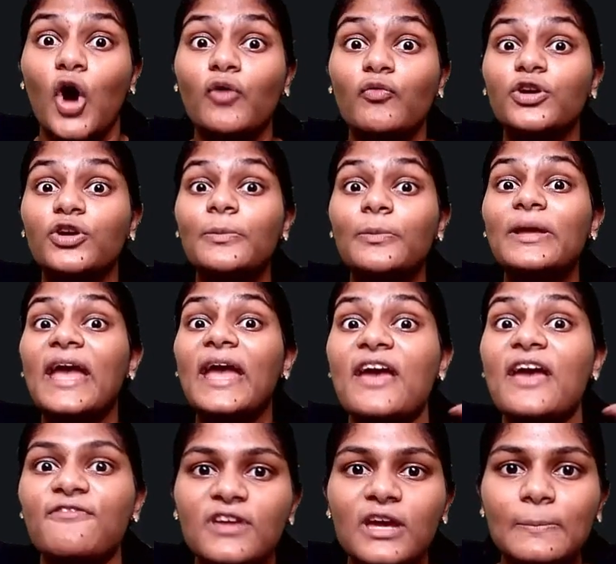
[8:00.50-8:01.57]
or would it be
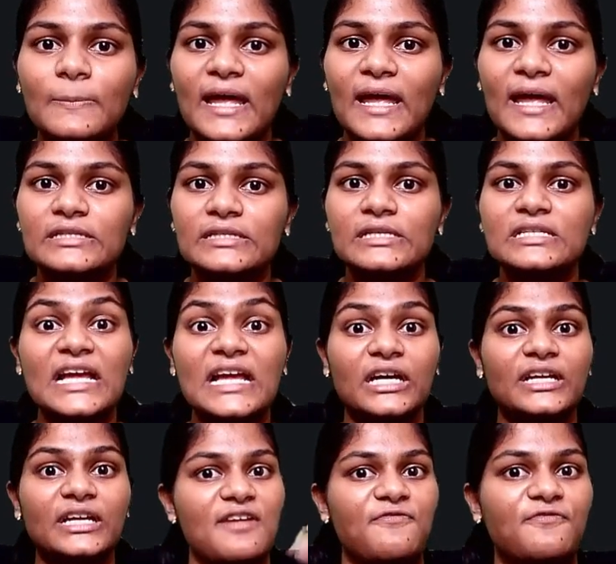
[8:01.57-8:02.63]
heavy appliances like
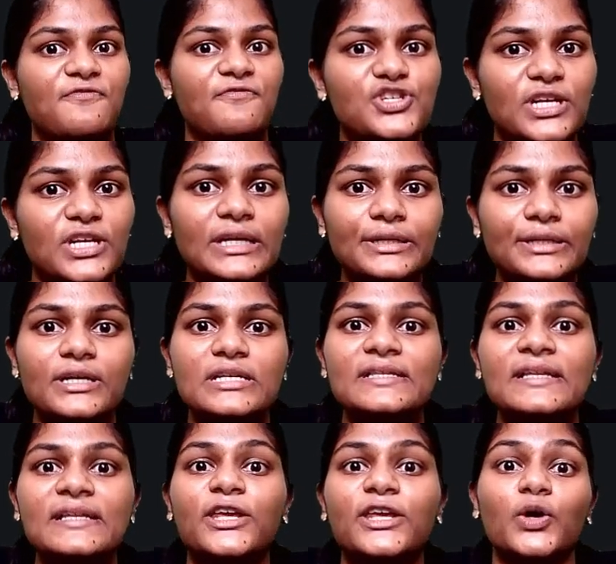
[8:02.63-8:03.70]
refrigerators,
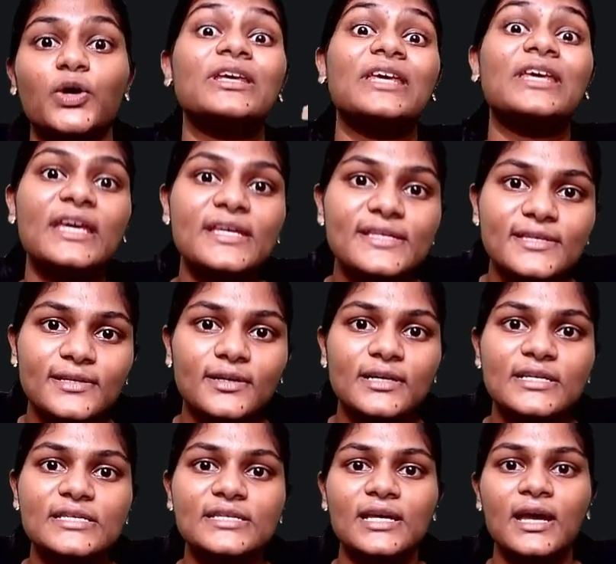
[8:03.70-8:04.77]
like your
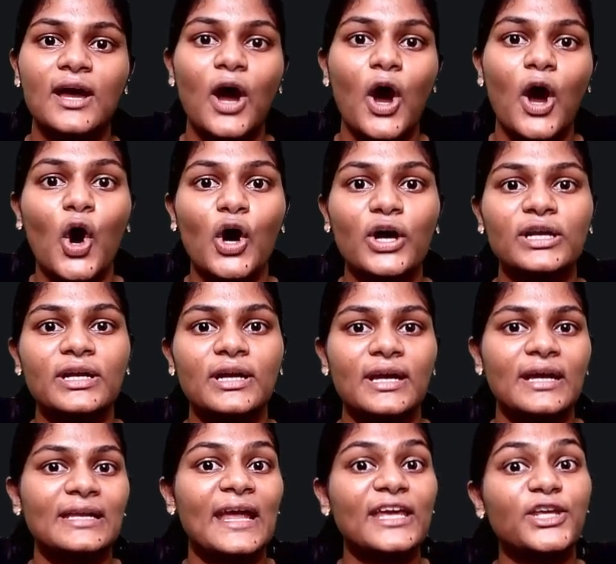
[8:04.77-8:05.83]
geysers, or
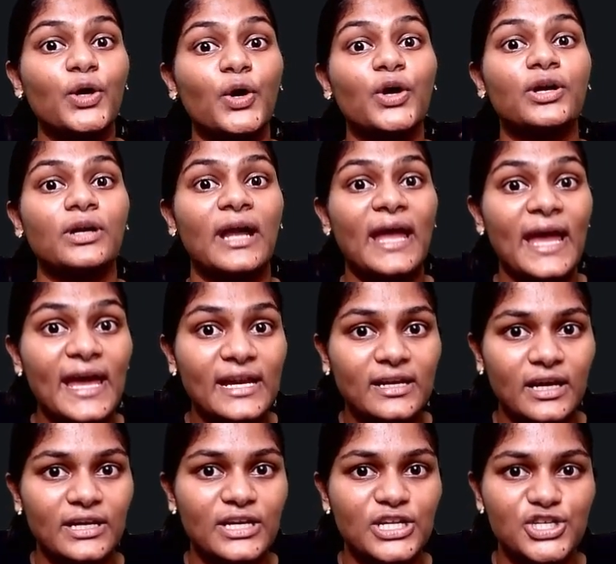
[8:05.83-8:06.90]
like your air
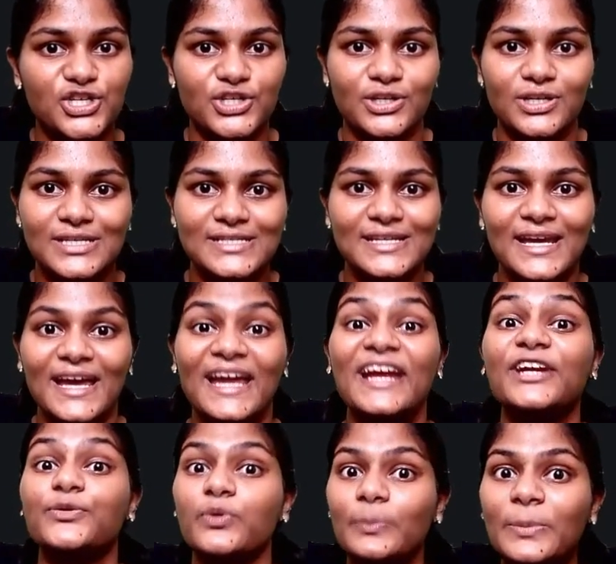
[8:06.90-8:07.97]
conditioners?
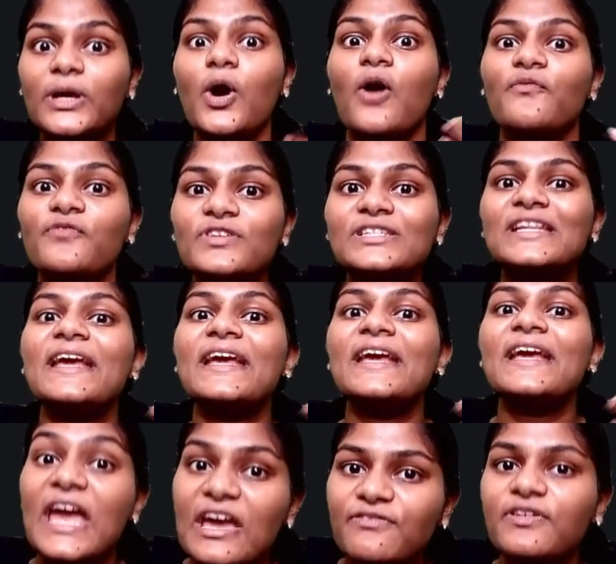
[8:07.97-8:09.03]
It would be
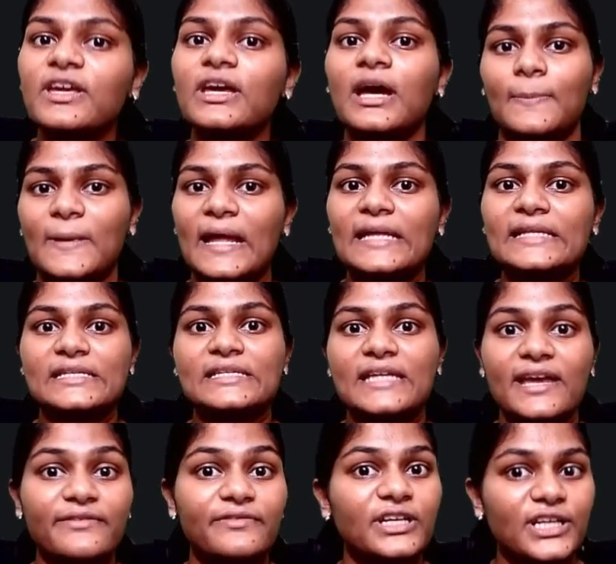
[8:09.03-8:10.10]
obviously heavy appliances,
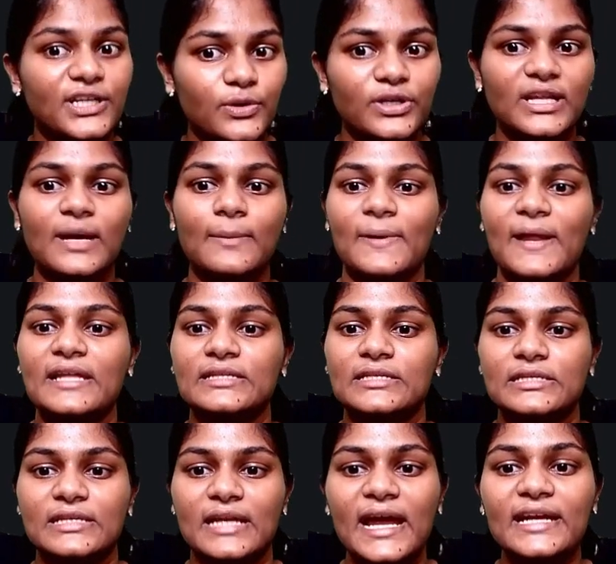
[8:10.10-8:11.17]
heavy duty
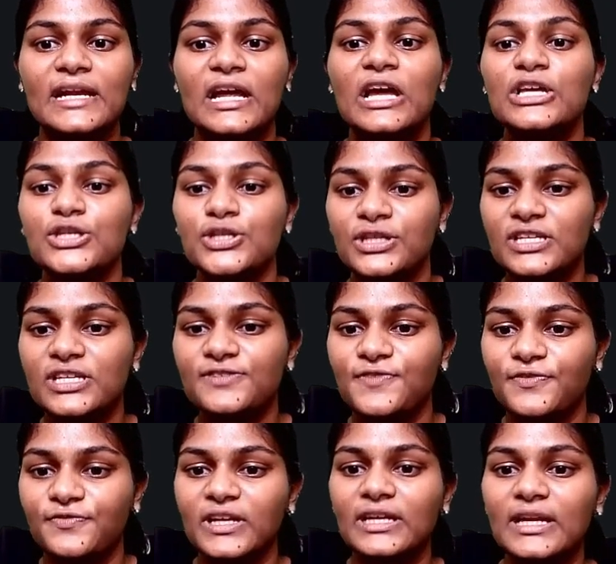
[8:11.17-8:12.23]
appliances, right? So these
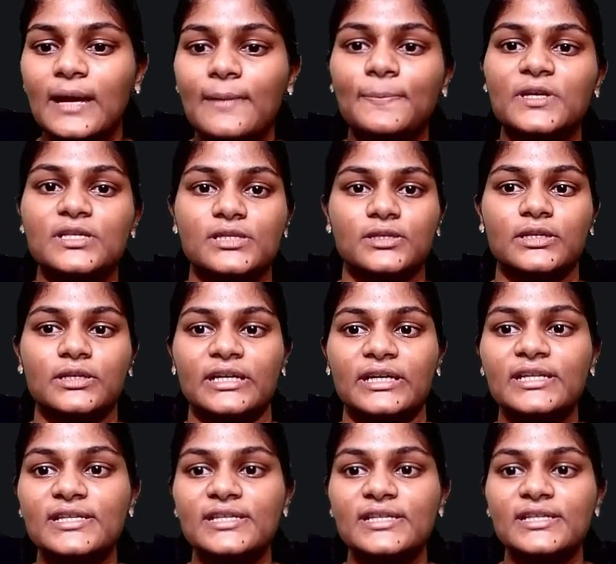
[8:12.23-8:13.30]
15 ampere
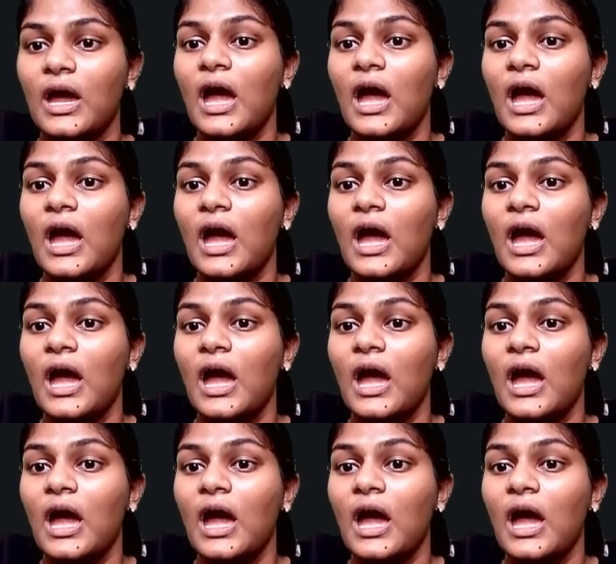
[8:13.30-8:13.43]
circuits